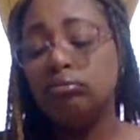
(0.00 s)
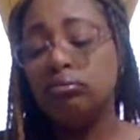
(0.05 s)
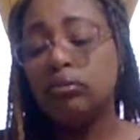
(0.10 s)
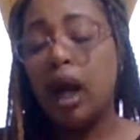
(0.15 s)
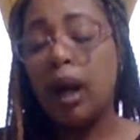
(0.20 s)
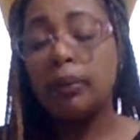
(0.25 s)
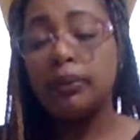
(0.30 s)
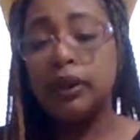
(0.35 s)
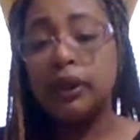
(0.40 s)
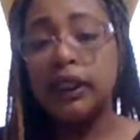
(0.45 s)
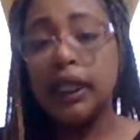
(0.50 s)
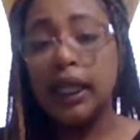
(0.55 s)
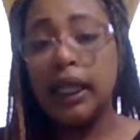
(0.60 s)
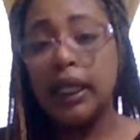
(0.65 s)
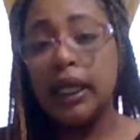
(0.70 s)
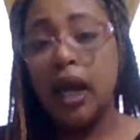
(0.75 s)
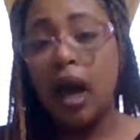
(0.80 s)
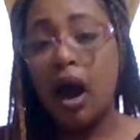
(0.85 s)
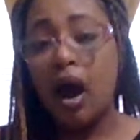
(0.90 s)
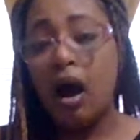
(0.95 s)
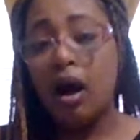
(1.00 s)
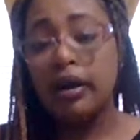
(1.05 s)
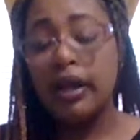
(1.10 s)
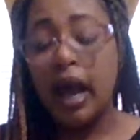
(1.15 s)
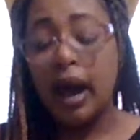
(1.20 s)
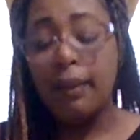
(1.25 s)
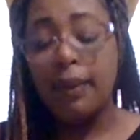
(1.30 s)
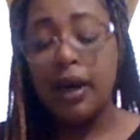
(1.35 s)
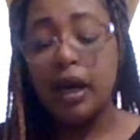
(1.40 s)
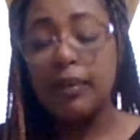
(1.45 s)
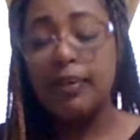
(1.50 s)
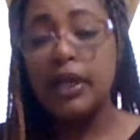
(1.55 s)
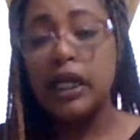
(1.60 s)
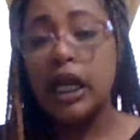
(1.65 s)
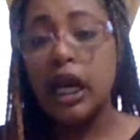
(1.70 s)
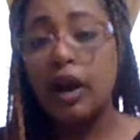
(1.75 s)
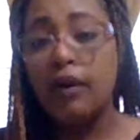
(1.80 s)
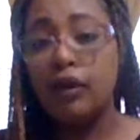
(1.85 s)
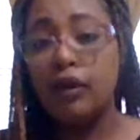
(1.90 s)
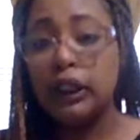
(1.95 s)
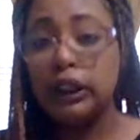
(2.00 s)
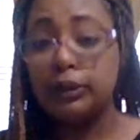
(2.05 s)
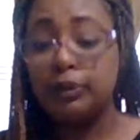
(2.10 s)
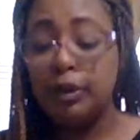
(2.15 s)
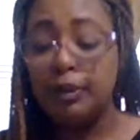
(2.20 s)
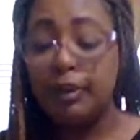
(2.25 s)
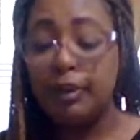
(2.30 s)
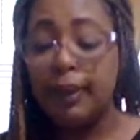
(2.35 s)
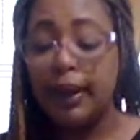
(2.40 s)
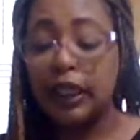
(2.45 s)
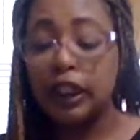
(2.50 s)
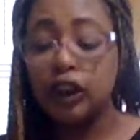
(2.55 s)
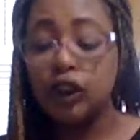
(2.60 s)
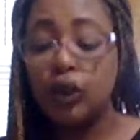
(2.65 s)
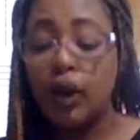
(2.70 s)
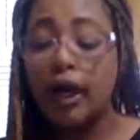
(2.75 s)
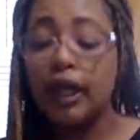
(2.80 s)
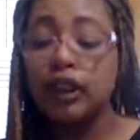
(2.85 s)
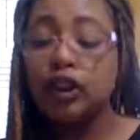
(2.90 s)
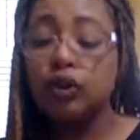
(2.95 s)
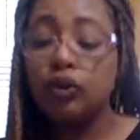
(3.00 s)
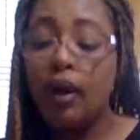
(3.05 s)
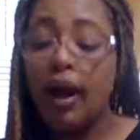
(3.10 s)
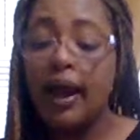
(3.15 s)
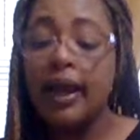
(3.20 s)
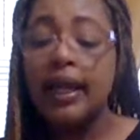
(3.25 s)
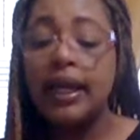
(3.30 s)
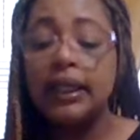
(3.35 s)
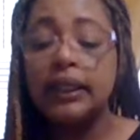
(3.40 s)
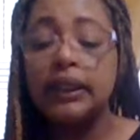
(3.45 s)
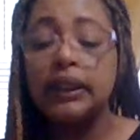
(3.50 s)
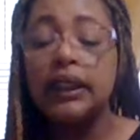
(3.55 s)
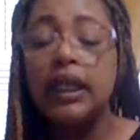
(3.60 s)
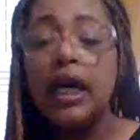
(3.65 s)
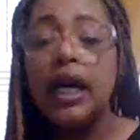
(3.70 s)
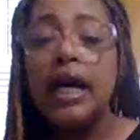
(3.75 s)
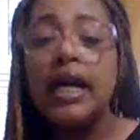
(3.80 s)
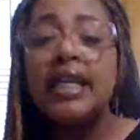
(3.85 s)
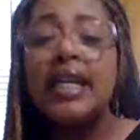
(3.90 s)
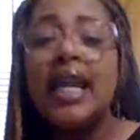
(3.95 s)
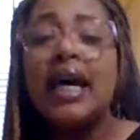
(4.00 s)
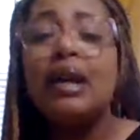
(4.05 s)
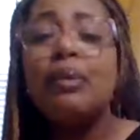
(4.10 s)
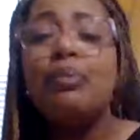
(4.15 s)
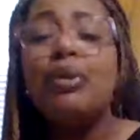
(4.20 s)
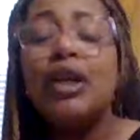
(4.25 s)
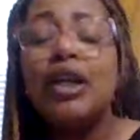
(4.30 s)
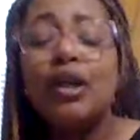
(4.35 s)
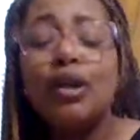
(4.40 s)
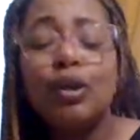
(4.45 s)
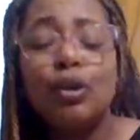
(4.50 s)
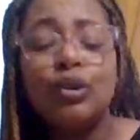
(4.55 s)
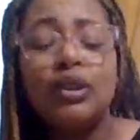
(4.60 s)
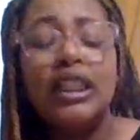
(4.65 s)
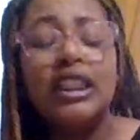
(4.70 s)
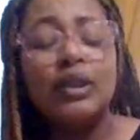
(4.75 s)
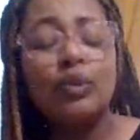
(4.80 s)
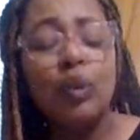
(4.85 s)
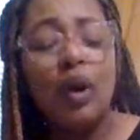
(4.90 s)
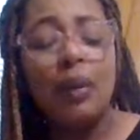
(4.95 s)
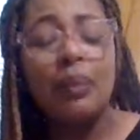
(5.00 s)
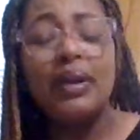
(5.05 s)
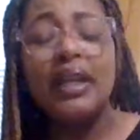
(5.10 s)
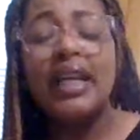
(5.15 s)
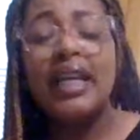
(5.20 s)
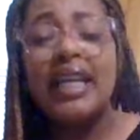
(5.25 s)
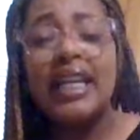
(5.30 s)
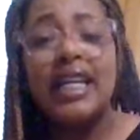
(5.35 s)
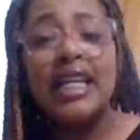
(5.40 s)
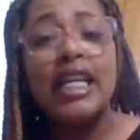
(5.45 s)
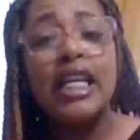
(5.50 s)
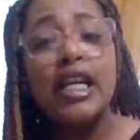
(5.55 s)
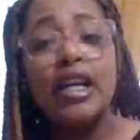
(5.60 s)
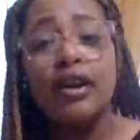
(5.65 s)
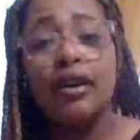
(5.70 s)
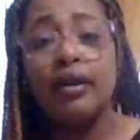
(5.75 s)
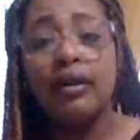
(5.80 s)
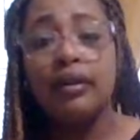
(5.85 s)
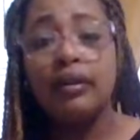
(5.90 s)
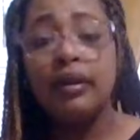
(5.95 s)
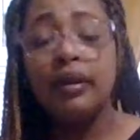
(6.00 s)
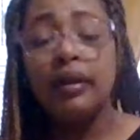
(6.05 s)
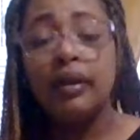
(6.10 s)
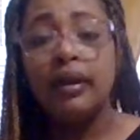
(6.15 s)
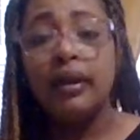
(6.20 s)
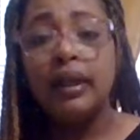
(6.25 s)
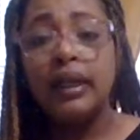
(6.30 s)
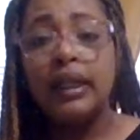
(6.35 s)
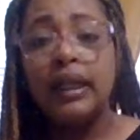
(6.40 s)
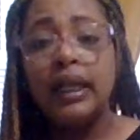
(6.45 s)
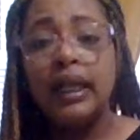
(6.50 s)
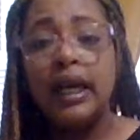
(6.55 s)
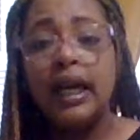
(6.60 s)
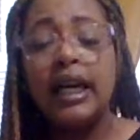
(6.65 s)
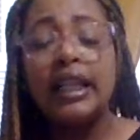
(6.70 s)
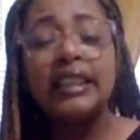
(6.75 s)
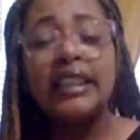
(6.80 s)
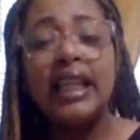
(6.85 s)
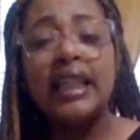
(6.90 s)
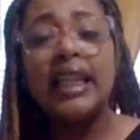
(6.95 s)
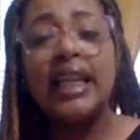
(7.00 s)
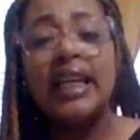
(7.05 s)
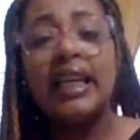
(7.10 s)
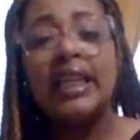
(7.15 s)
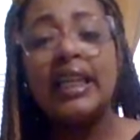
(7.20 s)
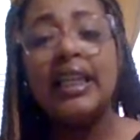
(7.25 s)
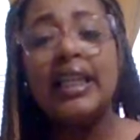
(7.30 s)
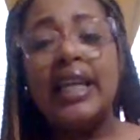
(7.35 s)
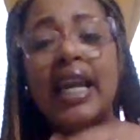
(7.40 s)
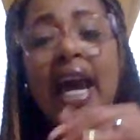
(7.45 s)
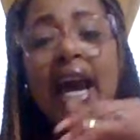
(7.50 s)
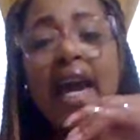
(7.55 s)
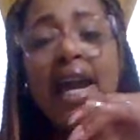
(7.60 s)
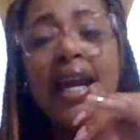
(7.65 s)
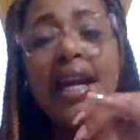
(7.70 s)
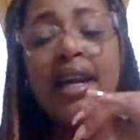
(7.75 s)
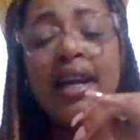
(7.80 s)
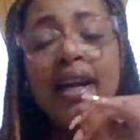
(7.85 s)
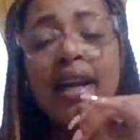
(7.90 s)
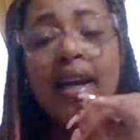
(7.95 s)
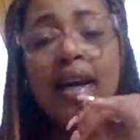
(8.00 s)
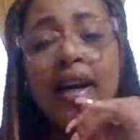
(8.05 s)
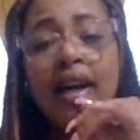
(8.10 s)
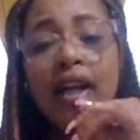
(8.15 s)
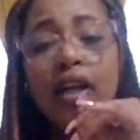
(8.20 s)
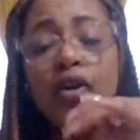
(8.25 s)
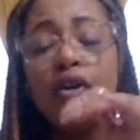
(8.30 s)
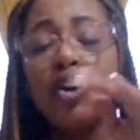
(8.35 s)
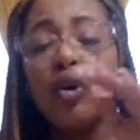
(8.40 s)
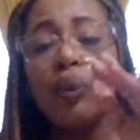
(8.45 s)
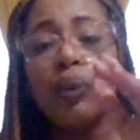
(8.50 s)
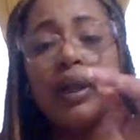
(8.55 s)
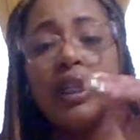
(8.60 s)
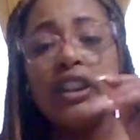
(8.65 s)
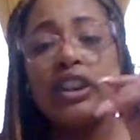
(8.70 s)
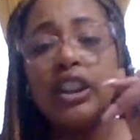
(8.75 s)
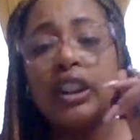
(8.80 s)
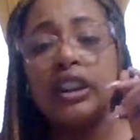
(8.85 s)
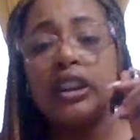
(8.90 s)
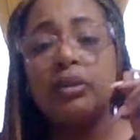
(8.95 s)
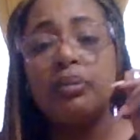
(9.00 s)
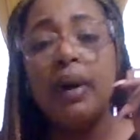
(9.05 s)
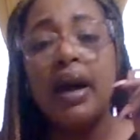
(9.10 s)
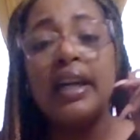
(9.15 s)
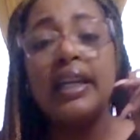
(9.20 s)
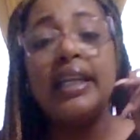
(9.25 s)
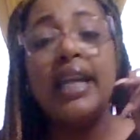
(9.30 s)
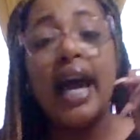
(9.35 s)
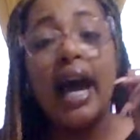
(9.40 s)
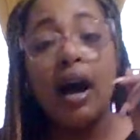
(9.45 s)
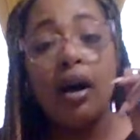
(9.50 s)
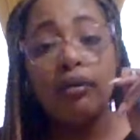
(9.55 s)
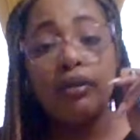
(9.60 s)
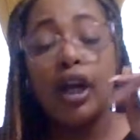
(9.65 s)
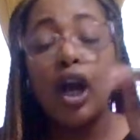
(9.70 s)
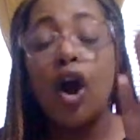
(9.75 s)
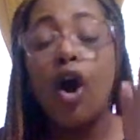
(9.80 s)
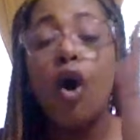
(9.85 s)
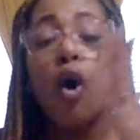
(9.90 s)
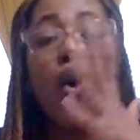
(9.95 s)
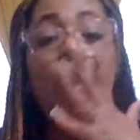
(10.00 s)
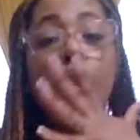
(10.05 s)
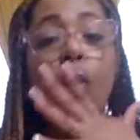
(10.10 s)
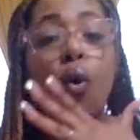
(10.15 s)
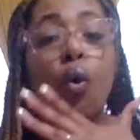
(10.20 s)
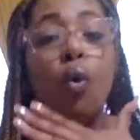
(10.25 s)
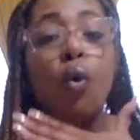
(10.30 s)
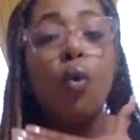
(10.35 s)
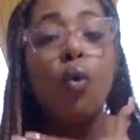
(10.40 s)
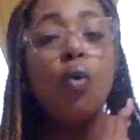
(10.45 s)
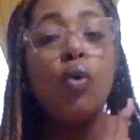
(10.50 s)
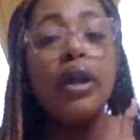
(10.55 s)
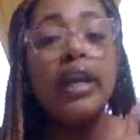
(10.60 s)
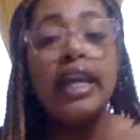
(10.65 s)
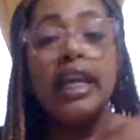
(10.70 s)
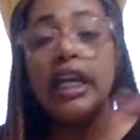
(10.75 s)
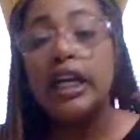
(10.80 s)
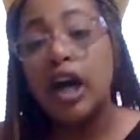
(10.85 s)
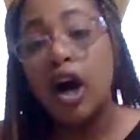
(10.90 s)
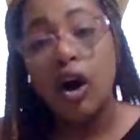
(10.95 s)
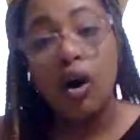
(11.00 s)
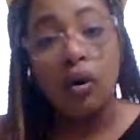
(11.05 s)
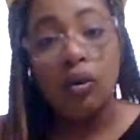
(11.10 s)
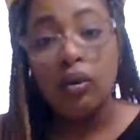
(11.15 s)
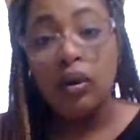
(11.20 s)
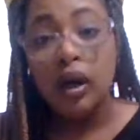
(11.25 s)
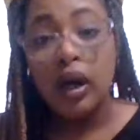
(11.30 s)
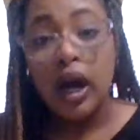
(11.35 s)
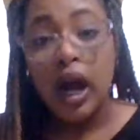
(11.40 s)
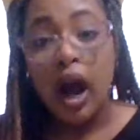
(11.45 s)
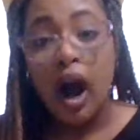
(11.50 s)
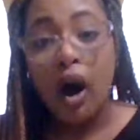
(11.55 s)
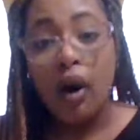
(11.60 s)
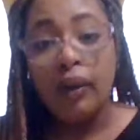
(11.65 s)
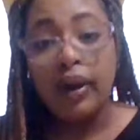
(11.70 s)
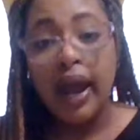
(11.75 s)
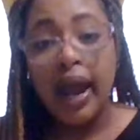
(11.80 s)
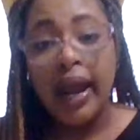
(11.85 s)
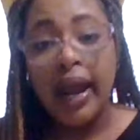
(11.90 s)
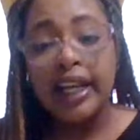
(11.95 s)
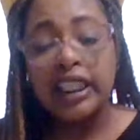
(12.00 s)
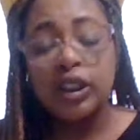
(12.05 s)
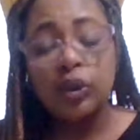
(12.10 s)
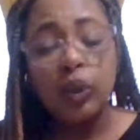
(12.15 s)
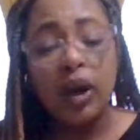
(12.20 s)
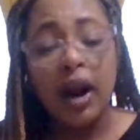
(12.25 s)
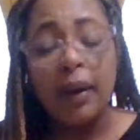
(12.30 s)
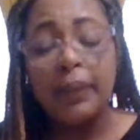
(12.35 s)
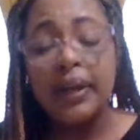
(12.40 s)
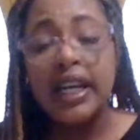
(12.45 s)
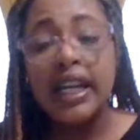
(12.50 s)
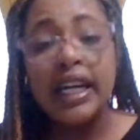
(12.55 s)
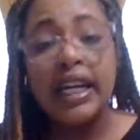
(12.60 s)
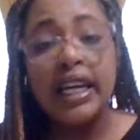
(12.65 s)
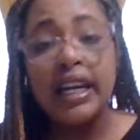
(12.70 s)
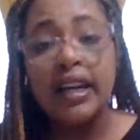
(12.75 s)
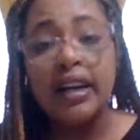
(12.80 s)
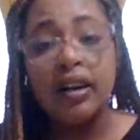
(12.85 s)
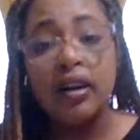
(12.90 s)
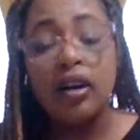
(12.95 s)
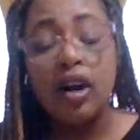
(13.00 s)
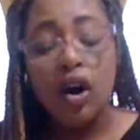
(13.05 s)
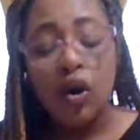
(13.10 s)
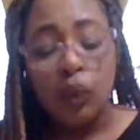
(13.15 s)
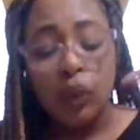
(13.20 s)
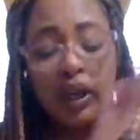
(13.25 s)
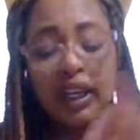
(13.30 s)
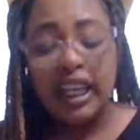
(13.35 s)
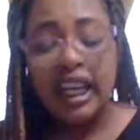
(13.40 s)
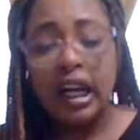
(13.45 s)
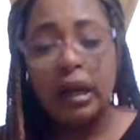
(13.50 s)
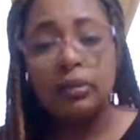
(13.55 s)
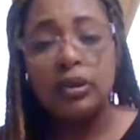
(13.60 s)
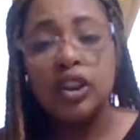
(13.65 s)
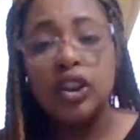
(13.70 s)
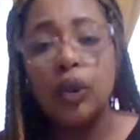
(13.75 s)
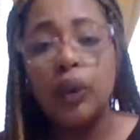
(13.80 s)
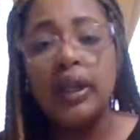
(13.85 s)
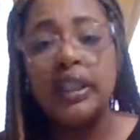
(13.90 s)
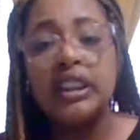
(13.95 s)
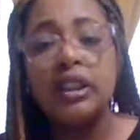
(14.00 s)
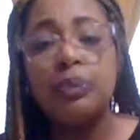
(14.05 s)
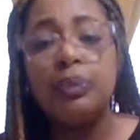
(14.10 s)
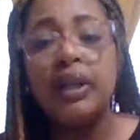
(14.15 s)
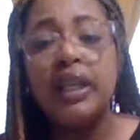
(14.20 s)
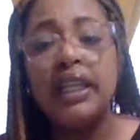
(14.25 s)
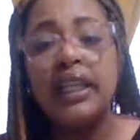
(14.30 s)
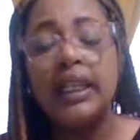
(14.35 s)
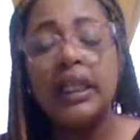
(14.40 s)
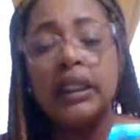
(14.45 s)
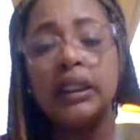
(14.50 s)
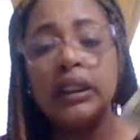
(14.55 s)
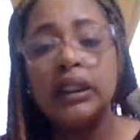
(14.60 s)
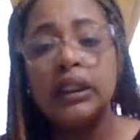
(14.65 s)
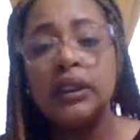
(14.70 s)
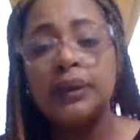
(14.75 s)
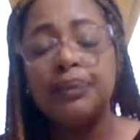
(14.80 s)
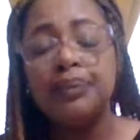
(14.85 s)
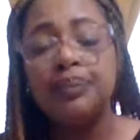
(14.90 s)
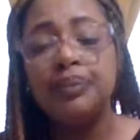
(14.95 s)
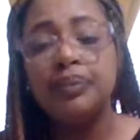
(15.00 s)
I'm telling y'all, y'all better be careful because people about to try to try it. Nine of Pentacles. That's why I'm getting here. Because at the end of the day, you could really shut somebody down. Their whole ego, okay, is what I'm getting here when it comes to your independence.